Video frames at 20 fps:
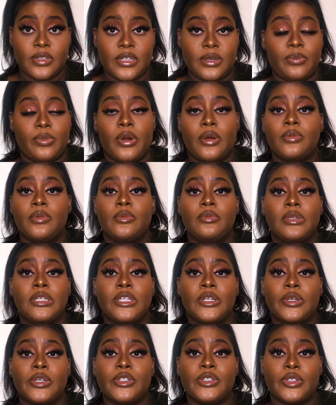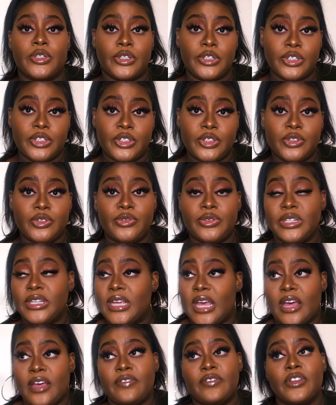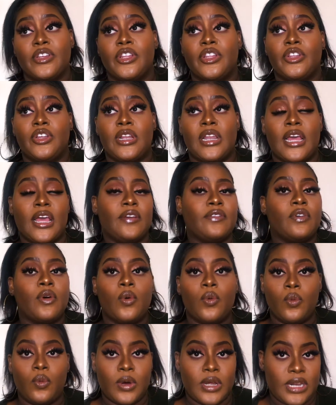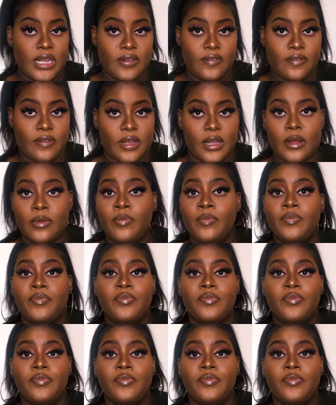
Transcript: They're probably going to hurt you, wreak havoc in your life, whatever.